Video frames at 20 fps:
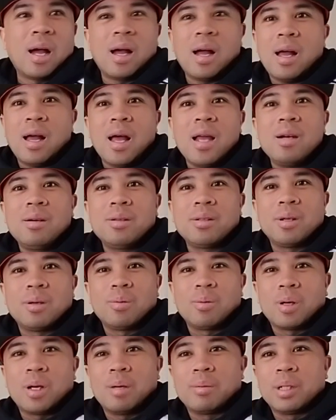I don't know
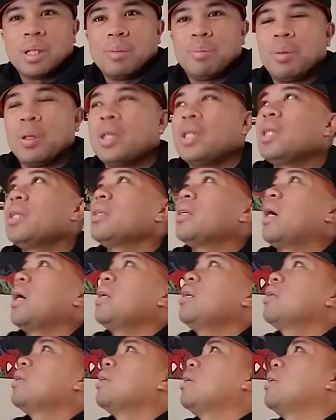where I'm going to put it. I
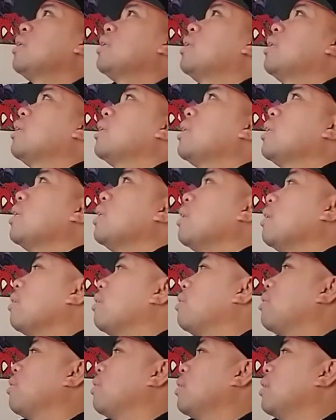don't know
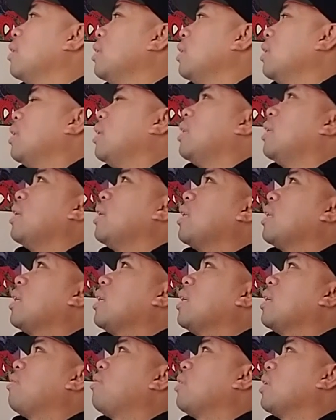if
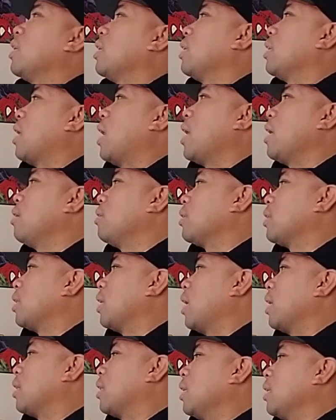I
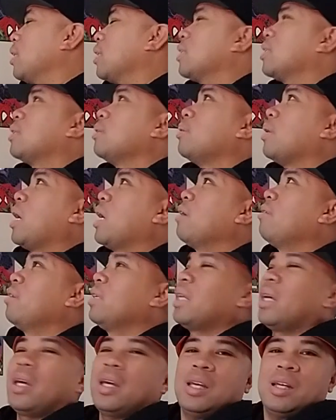think it's too
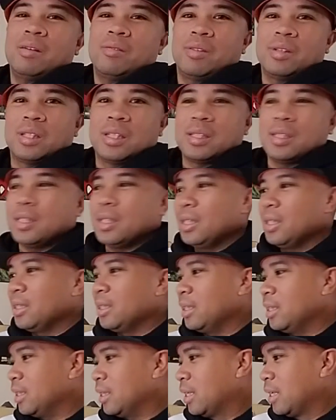heavy to hang from the
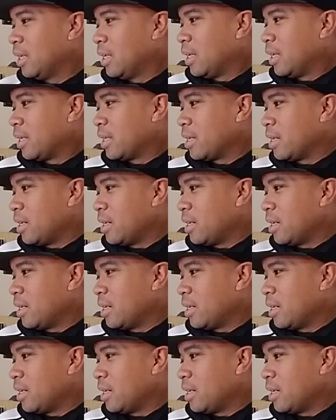ceiling, you